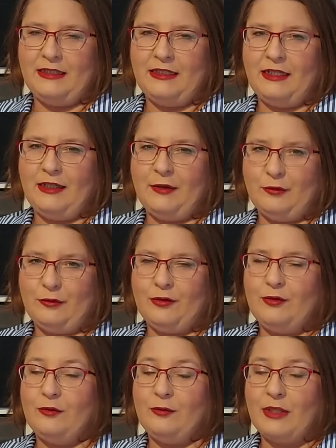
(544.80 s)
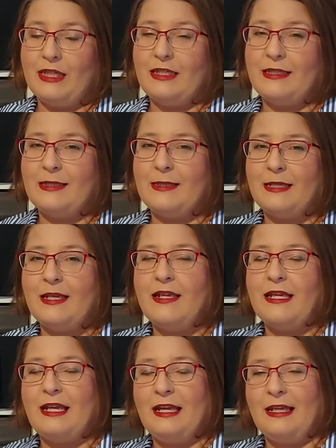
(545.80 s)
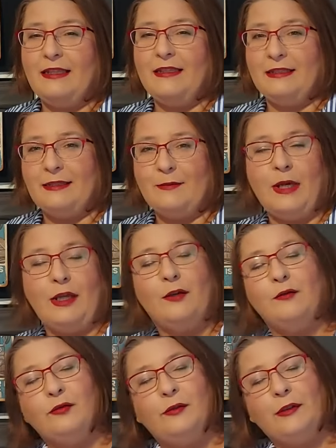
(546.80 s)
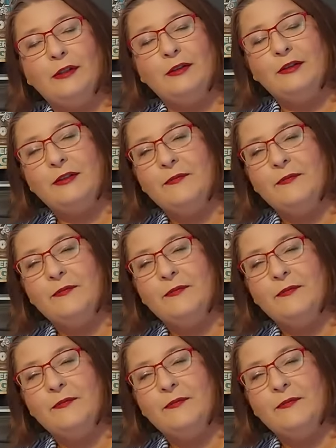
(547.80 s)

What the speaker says: in good 2 weeks, and it's my own fault